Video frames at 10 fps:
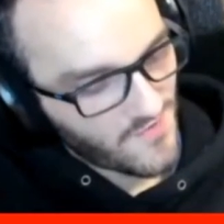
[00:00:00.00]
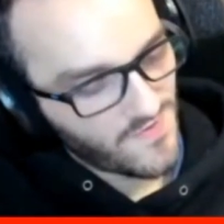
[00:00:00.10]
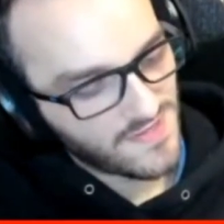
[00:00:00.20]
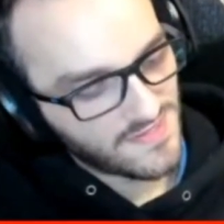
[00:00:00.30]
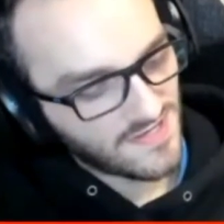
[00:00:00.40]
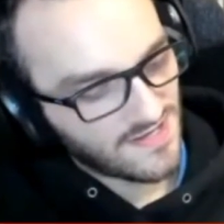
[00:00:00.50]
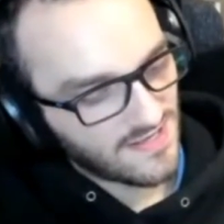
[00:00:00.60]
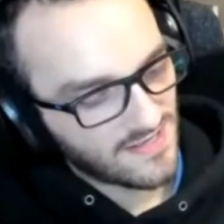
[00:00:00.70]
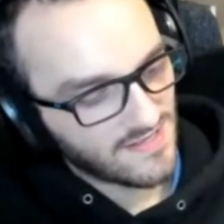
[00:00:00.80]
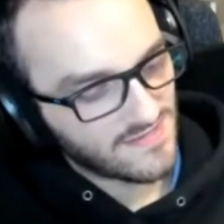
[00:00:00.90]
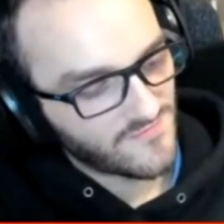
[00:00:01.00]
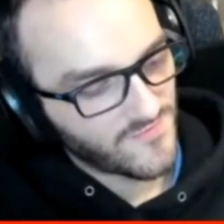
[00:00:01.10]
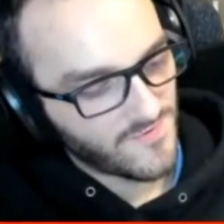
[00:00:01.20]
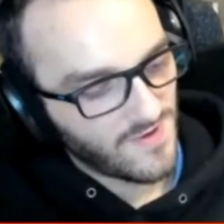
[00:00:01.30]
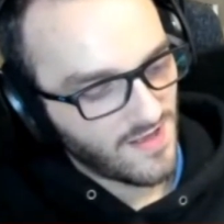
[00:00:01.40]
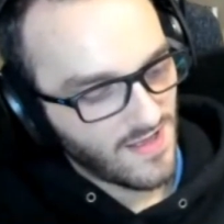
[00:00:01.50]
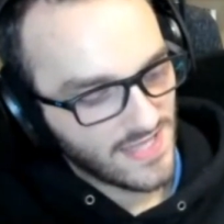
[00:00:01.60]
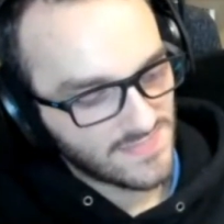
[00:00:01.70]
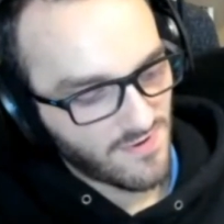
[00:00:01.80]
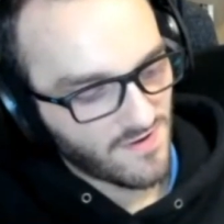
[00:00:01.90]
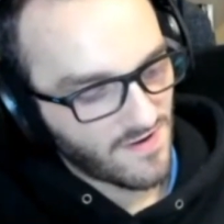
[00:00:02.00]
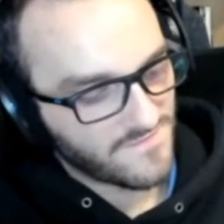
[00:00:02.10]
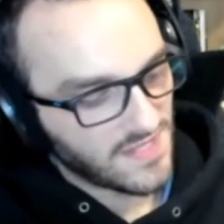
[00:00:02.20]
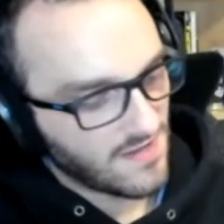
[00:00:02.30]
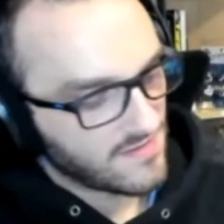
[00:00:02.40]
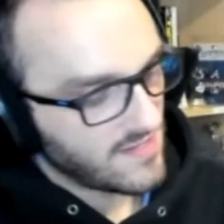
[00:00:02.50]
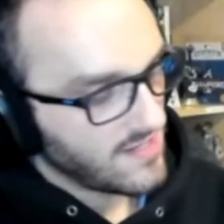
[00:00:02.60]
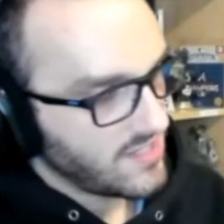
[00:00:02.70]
with as part of the